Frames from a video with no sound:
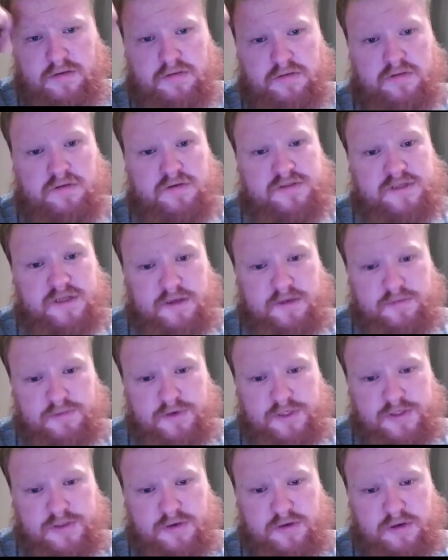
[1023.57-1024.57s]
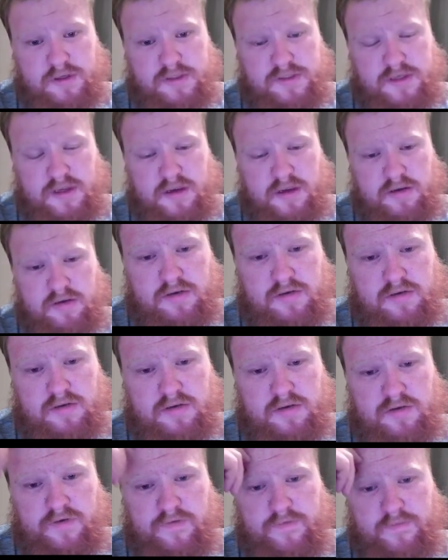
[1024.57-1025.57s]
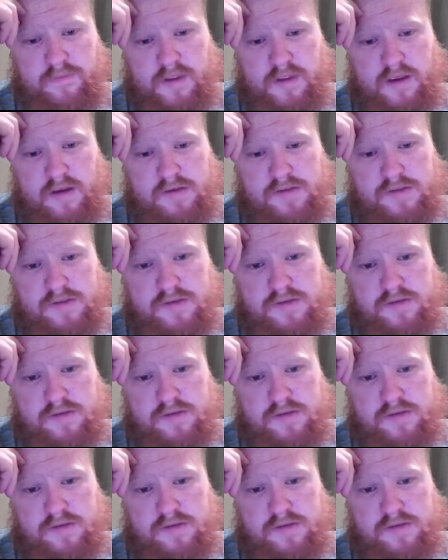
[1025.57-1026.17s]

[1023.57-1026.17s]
Looks like a pretty strong attack. I'll give him that.